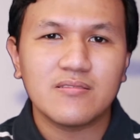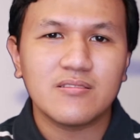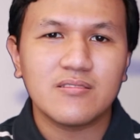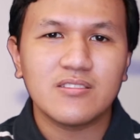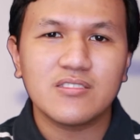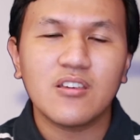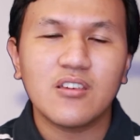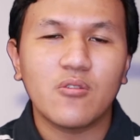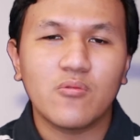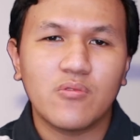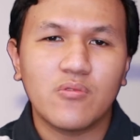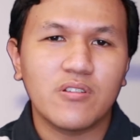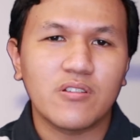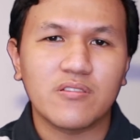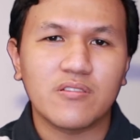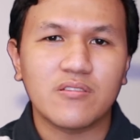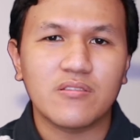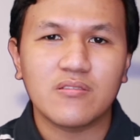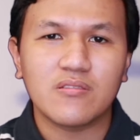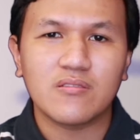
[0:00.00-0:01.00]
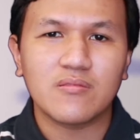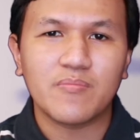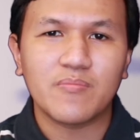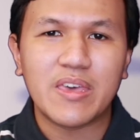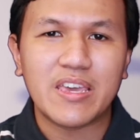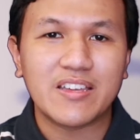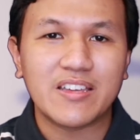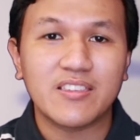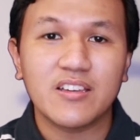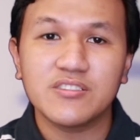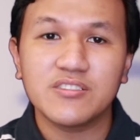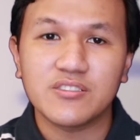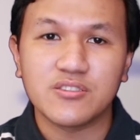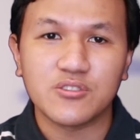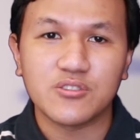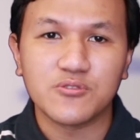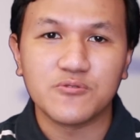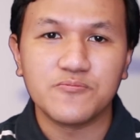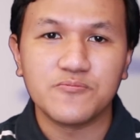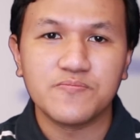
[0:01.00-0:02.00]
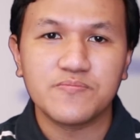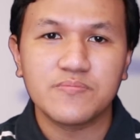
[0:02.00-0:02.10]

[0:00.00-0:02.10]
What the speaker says: is not worth paying attention to,